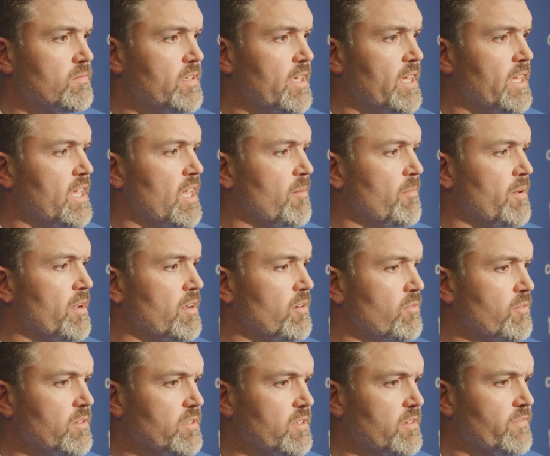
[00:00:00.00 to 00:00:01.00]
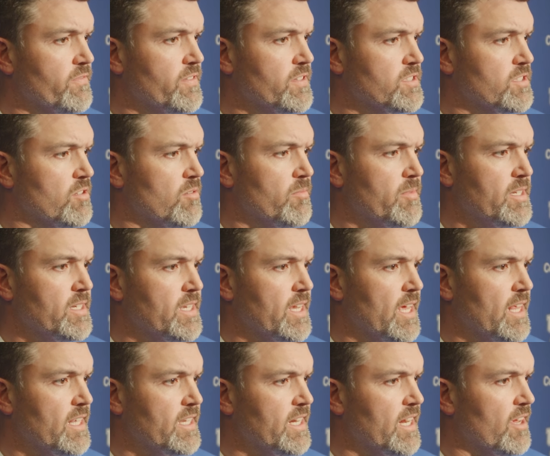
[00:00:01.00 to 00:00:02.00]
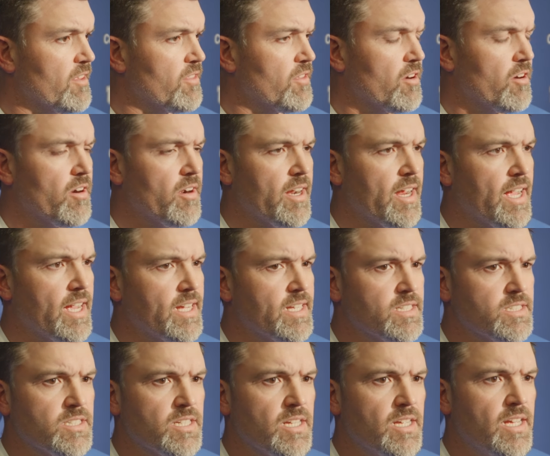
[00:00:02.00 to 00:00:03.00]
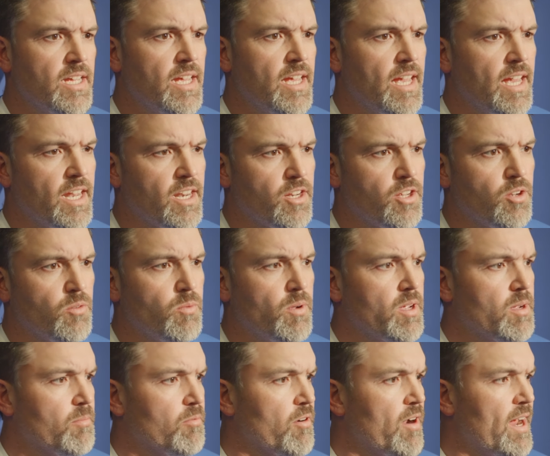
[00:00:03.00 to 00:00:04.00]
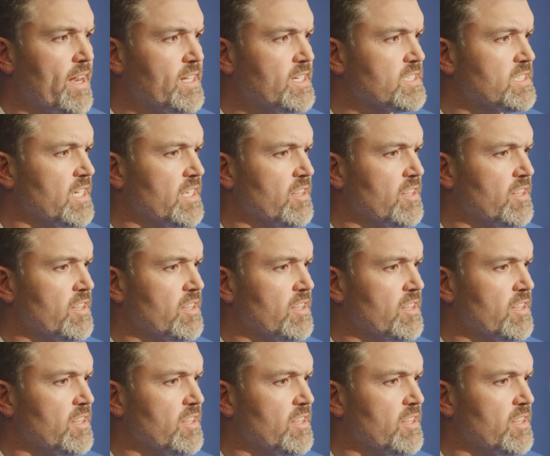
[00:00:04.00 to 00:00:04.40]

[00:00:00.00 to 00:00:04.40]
They came out with a physical mentality. I thought our guys had a good week of practice.